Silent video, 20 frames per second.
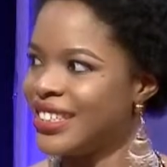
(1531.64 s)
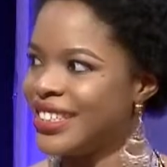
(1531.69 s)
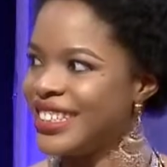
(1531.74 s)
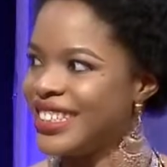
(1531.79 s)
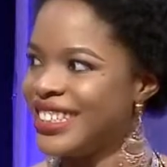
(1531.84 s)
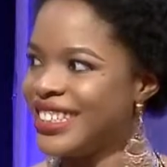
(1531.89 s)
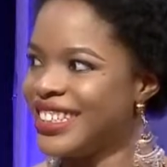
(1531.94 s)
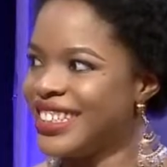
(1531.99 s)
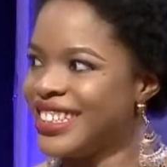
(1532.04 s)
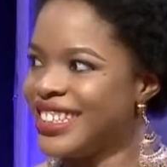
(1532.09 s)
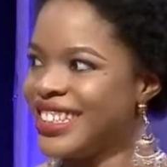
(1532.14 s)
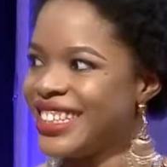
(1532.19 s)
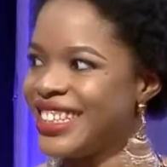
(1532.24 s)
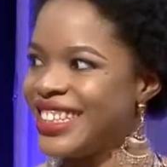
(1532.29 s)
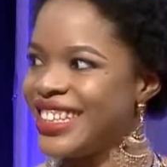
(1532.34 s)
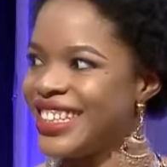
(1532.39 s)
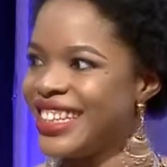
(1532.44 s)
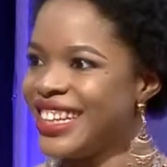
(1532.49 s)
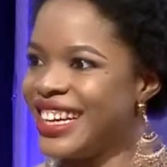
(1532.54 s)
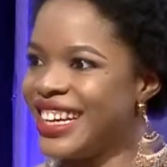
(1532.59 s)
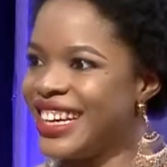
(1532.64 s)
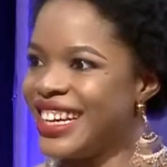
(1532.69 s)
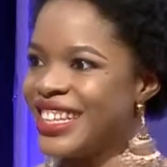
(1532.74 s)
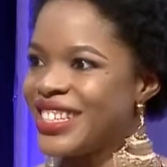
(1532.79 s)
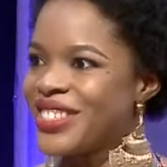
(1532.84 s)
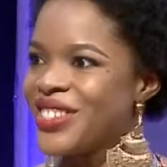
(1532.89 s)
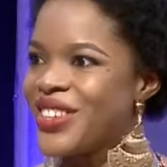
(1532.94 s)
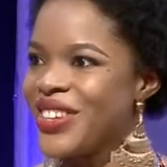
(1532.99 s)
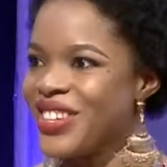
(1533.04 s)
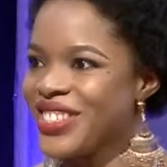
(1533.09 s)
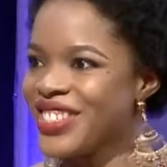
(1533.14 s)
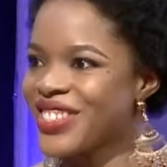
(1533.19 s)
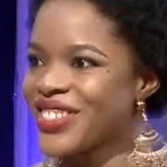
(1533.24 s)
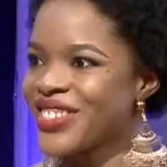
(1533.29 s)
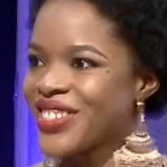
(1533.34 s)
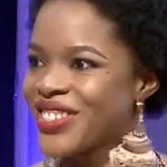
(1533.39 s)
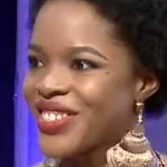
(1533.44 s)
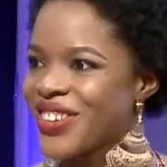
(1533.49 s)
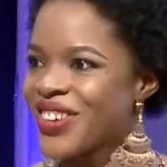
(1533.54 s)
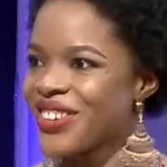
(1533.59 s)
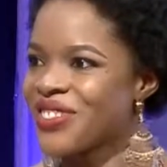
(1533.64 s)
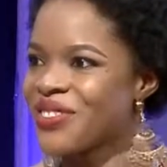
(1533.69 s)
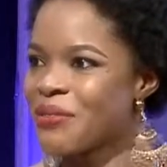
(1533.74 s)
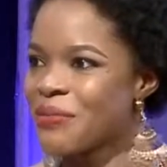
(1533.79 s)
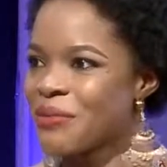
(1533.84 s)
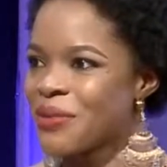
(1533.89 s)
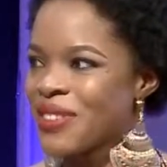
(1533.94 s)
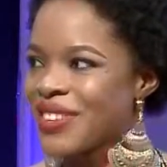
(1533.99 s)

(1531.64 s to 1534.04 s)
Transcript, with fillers: Check. So yeah, so it just just got triple there.